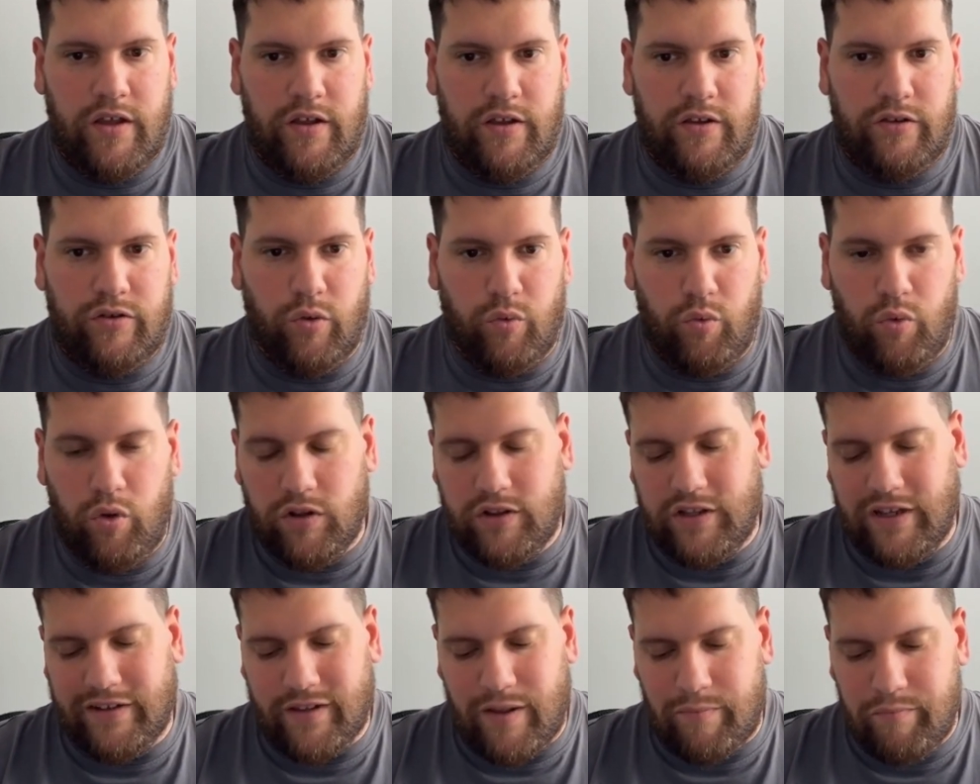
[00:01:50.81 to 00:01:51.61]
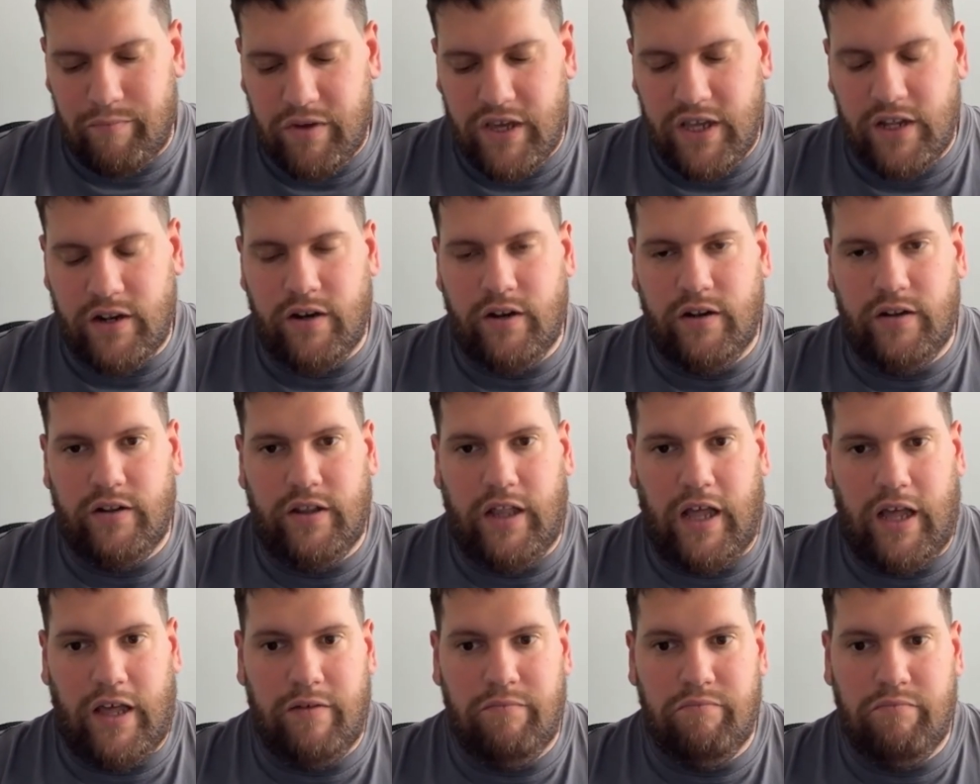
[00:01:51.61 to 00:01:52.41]
So what does that mean?
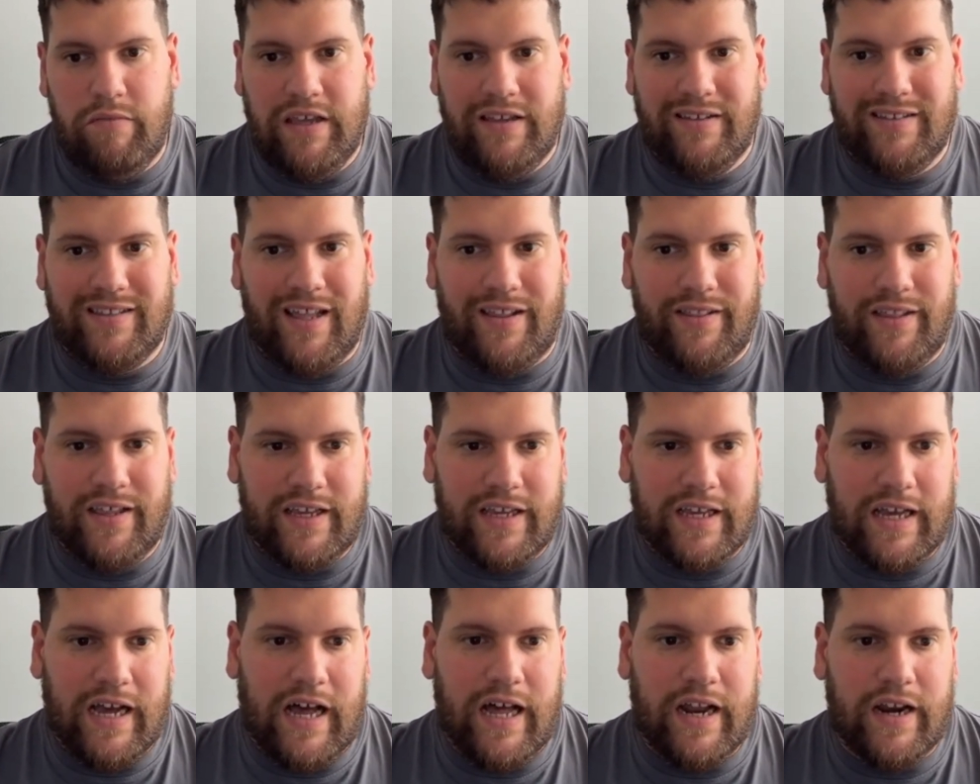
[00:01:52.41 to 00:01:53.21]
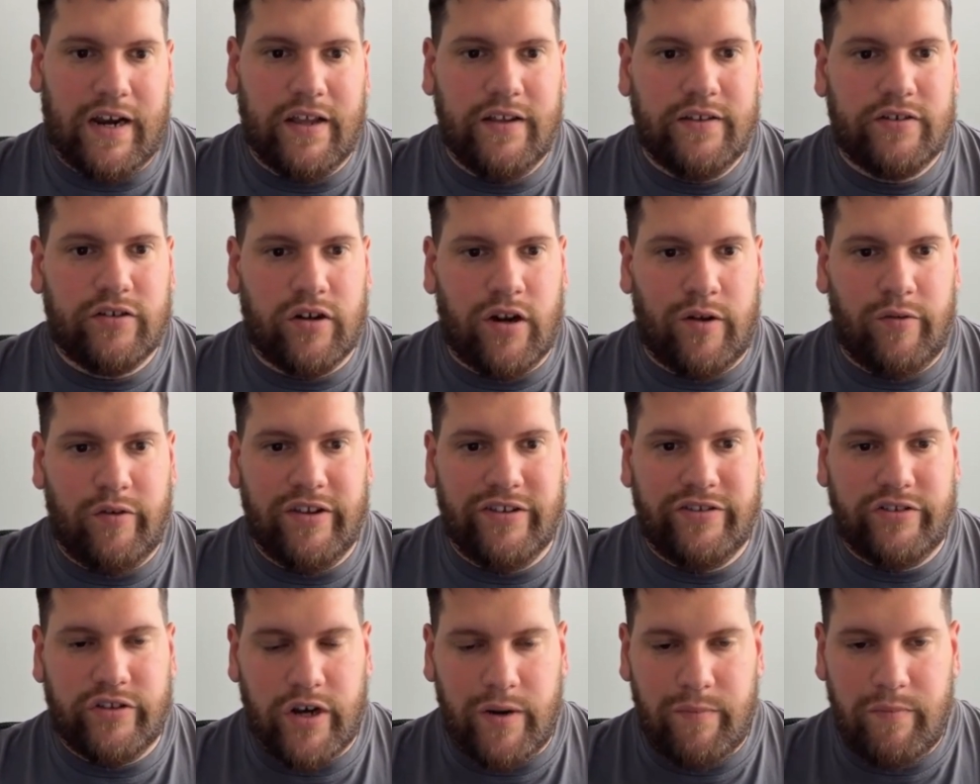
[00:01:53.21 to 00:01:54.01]
It means that the car is going to be
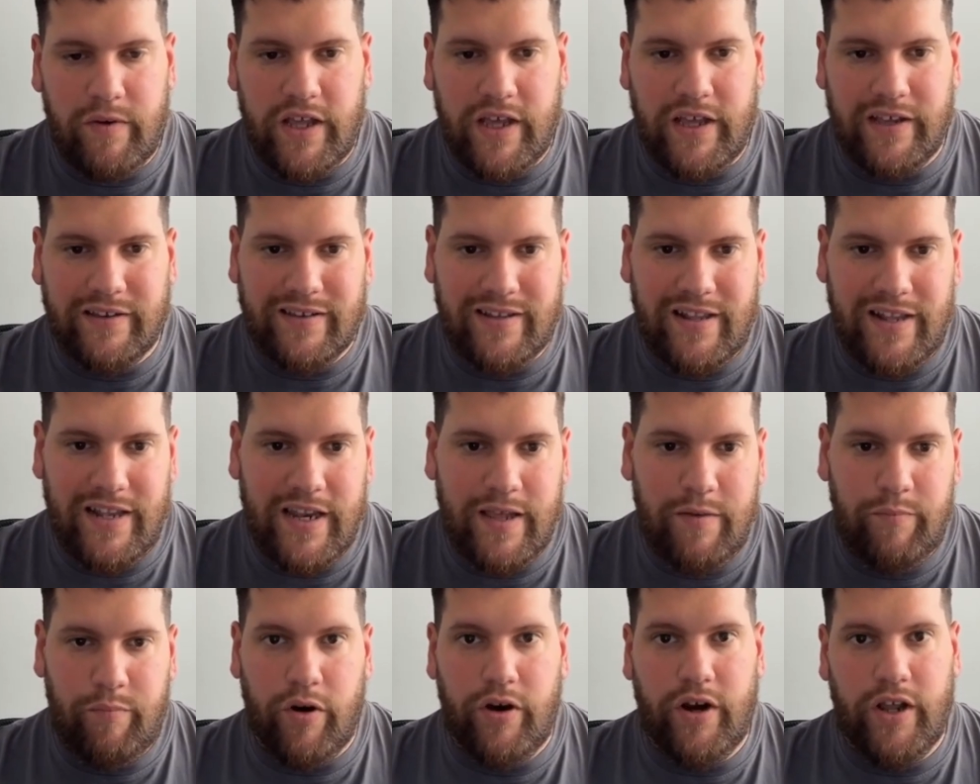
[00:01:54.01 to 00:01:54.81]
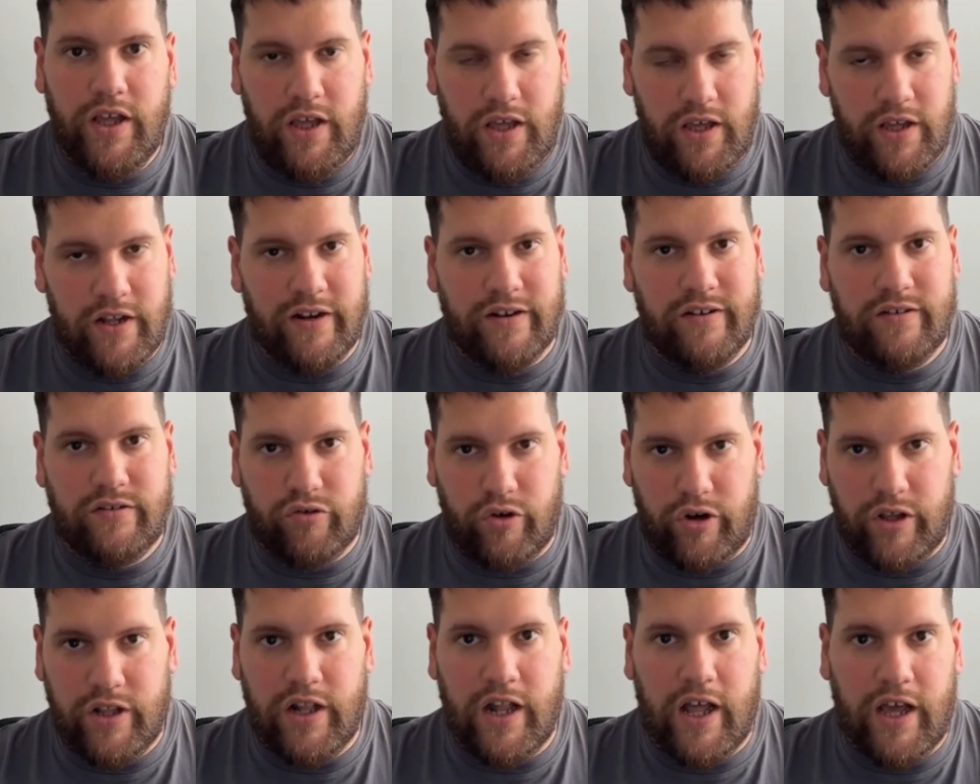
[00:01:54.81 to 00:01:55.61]
extremely slippery in a
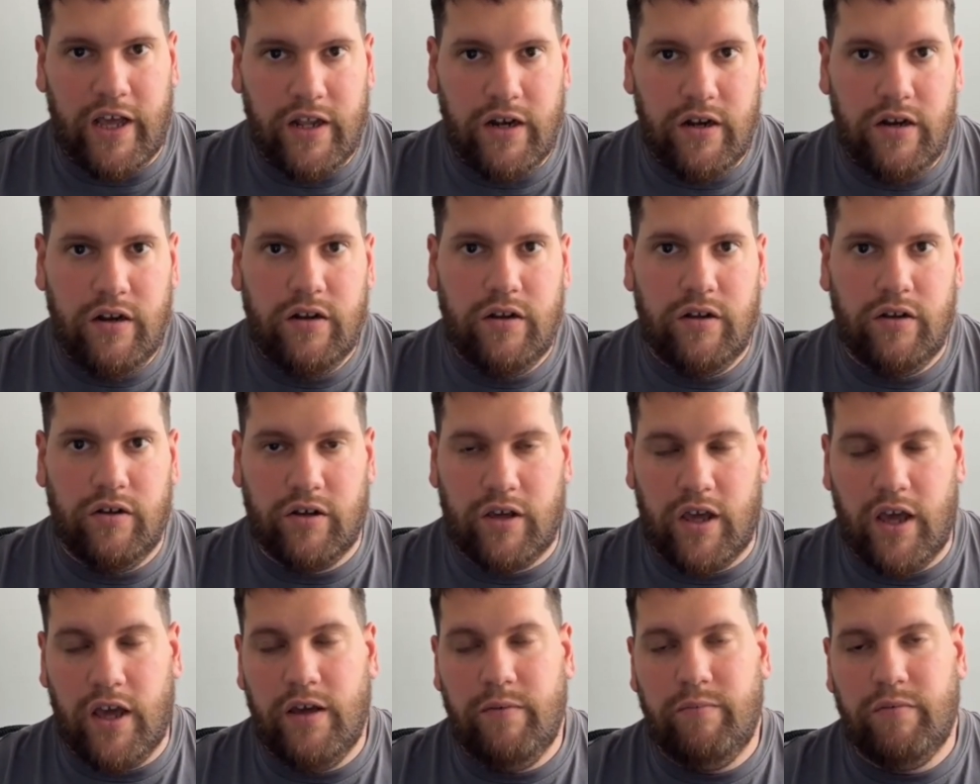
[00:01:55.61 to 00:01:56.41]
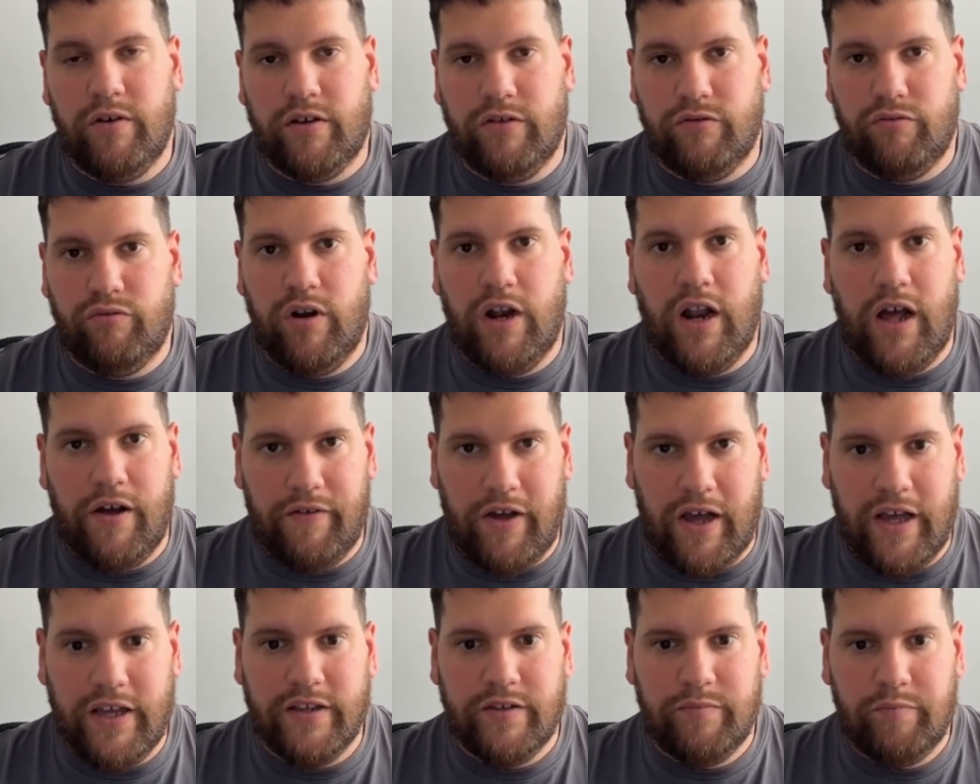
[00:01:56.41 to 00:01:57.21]
straight line, okay, because we'll have
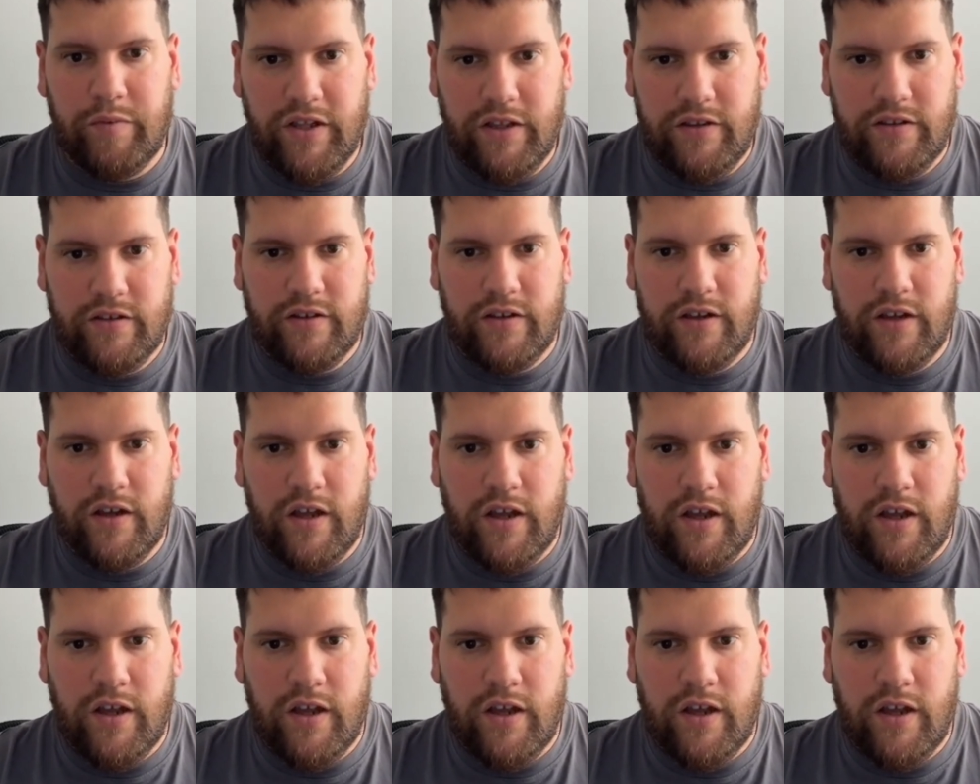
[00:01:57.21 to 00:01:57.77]
high speeds,